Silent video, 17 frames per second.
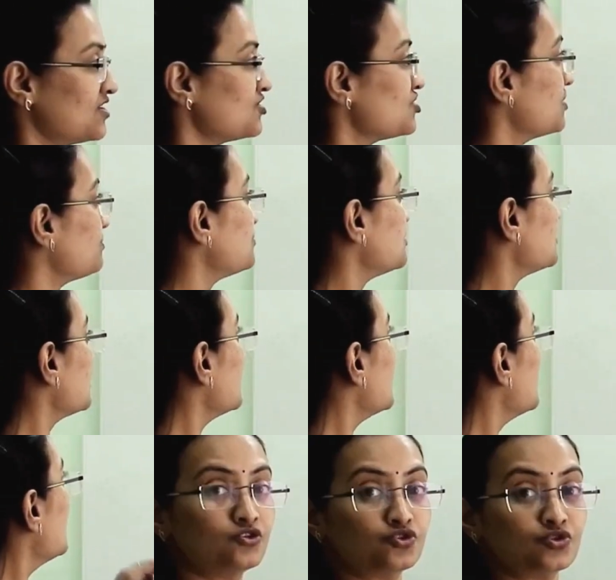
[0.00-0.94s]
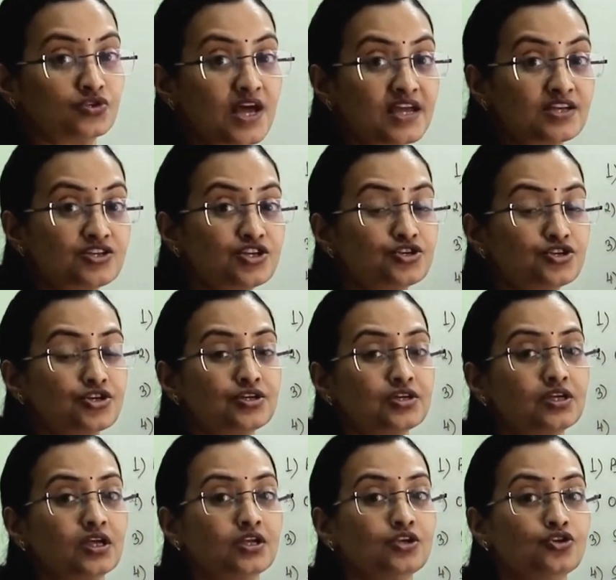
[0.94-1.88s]
chapter. So digestion
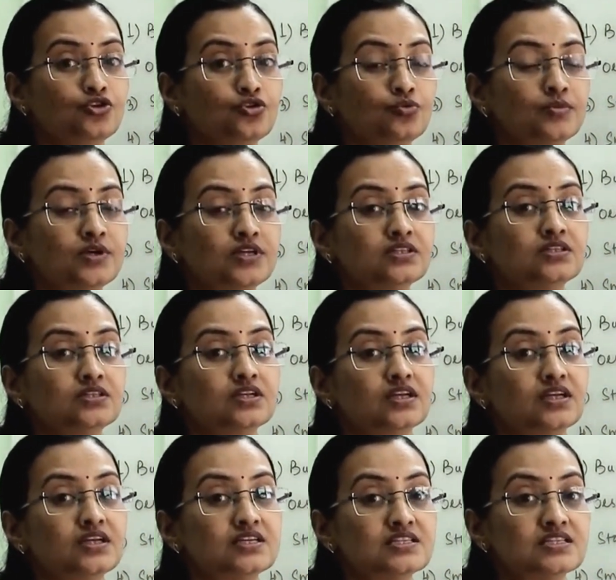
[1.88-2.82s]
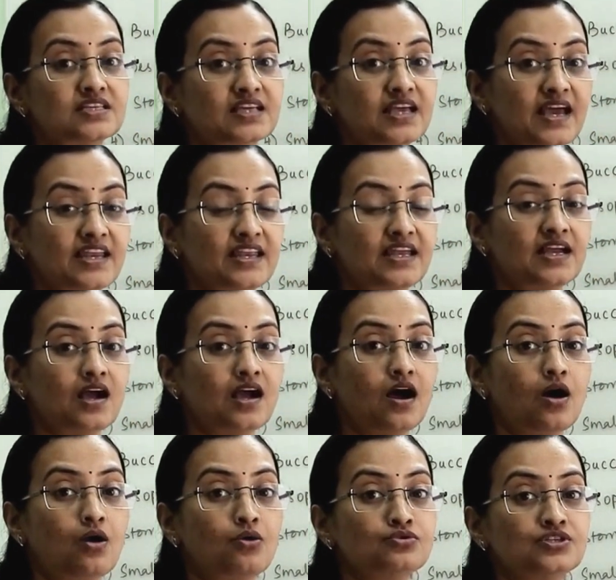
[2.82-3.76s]
in human is carrying
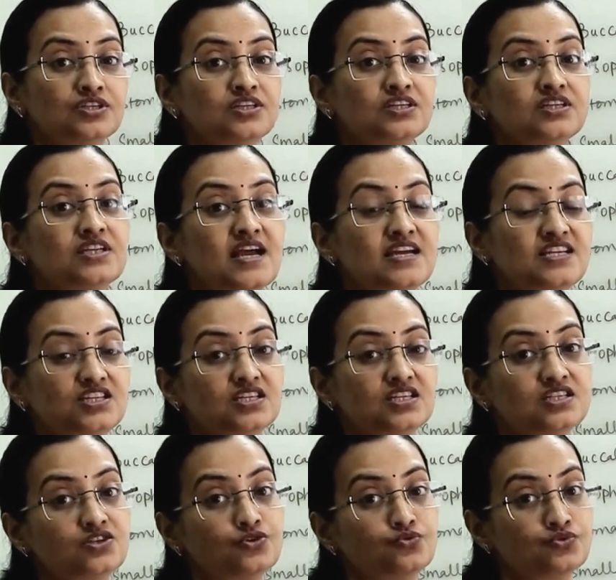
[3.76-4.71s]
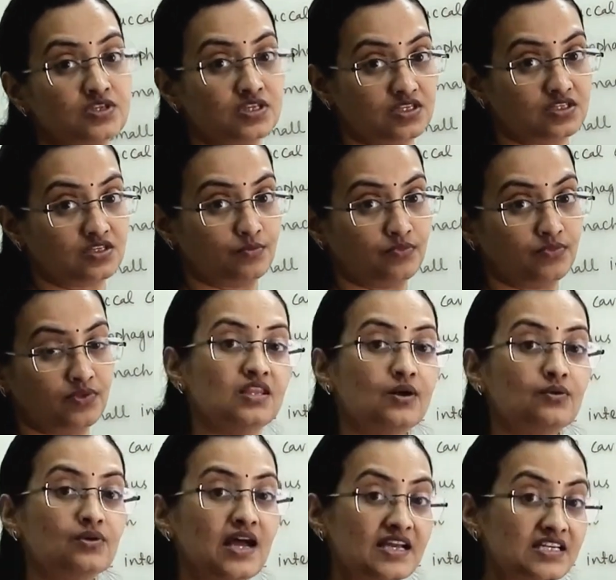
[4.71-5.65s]
out in digestive system.
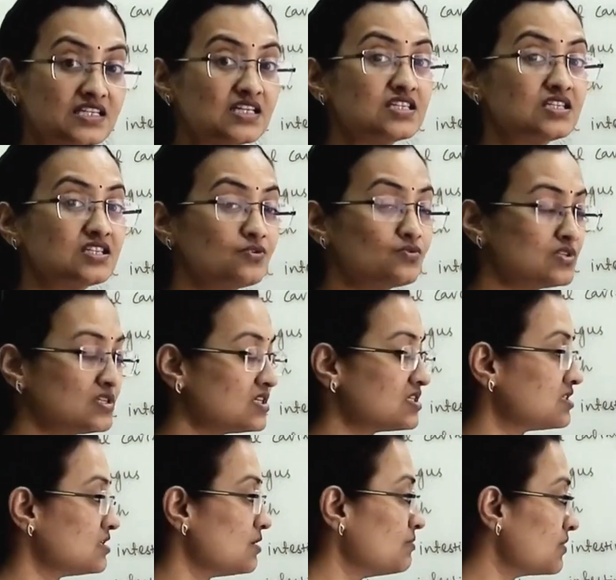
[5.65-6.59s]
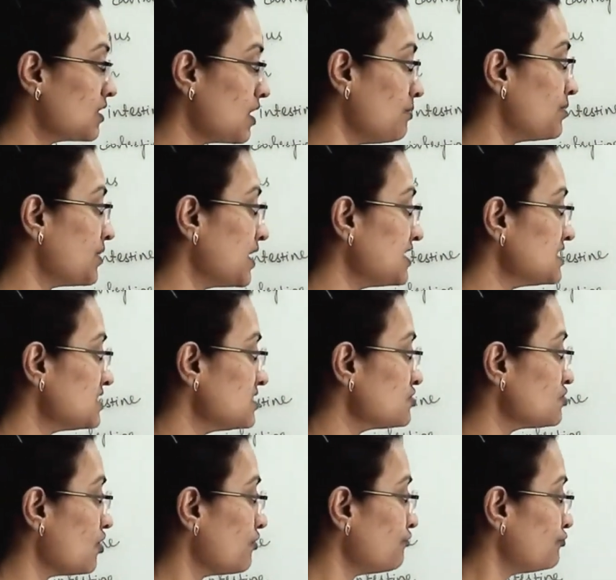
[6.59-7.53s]
Now digestive system comprises
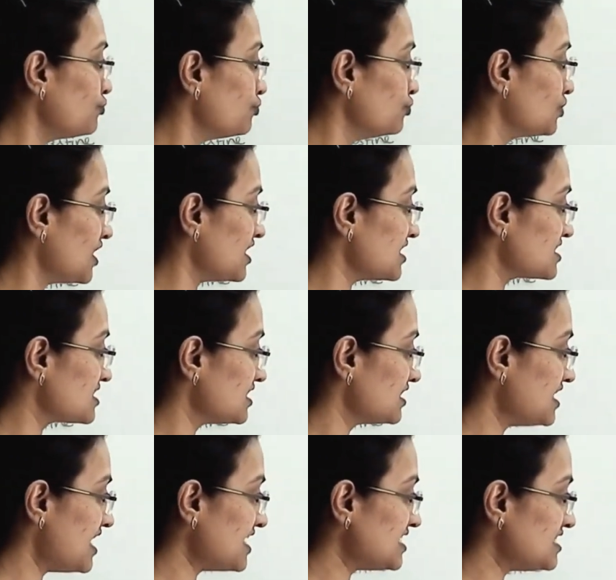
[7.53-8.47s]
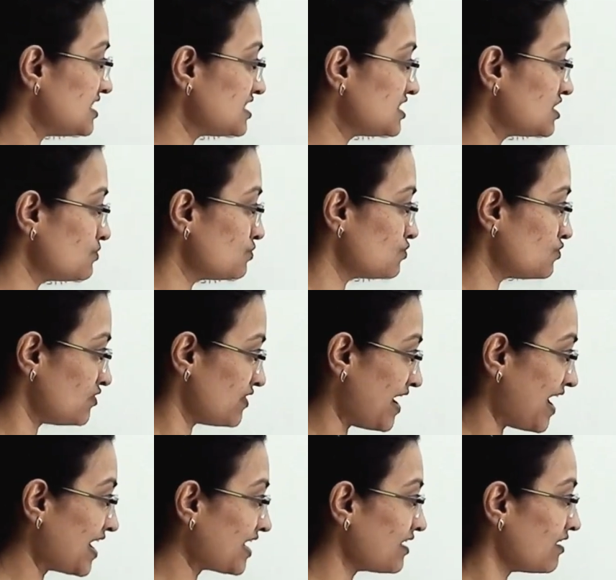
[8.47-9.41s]
of two things, digestive
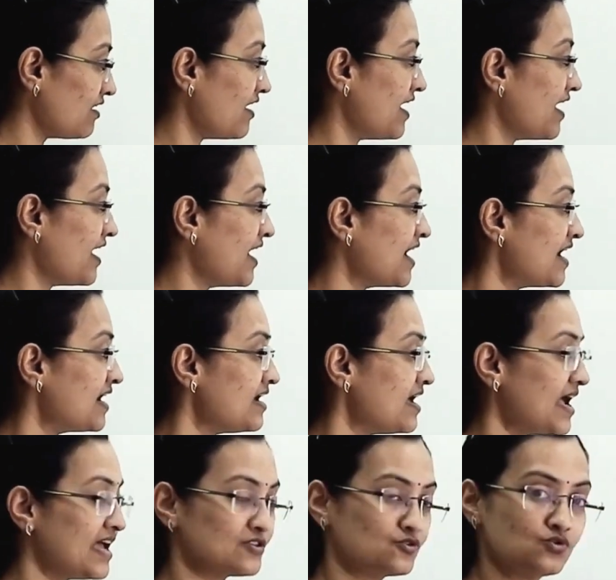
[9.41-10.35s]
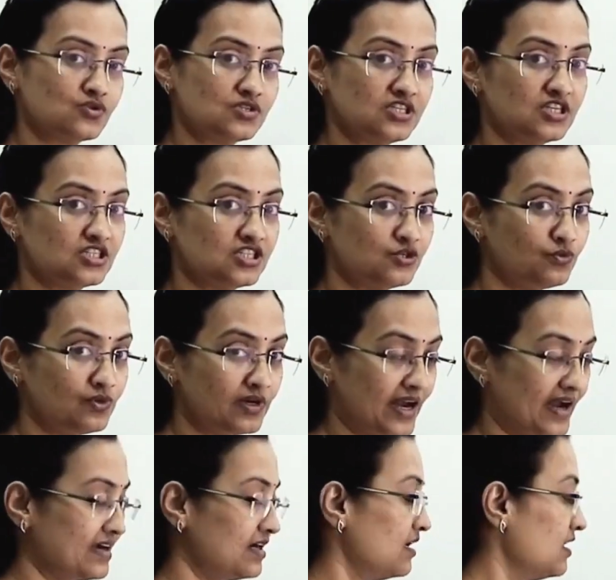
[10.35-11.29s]
tract and associative
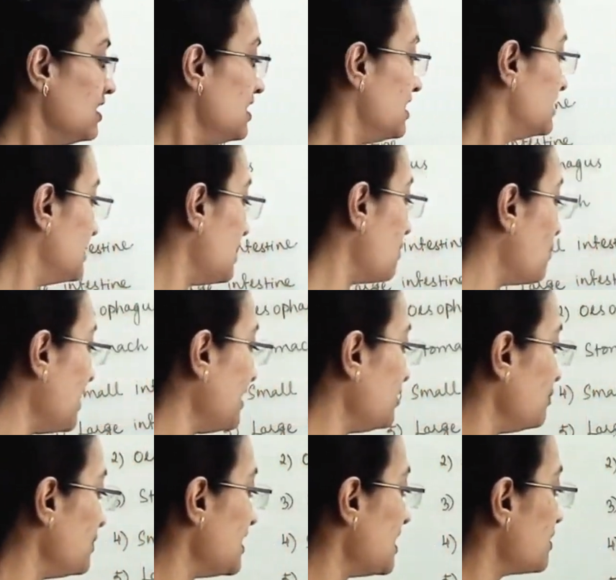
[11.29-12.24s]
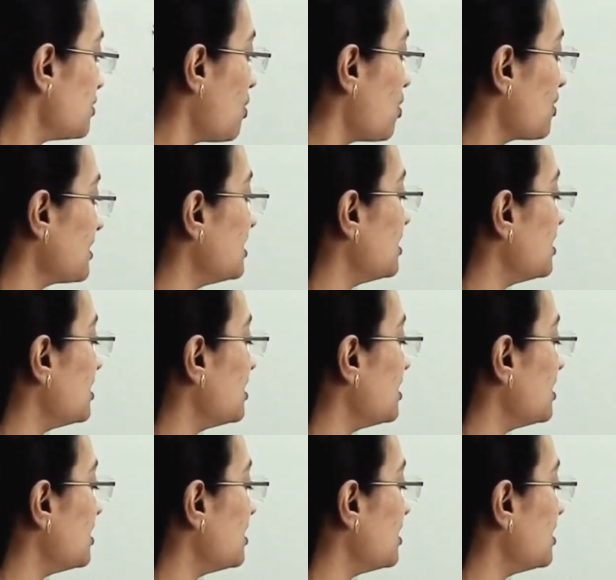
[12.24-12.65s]
gland. Now when we are talking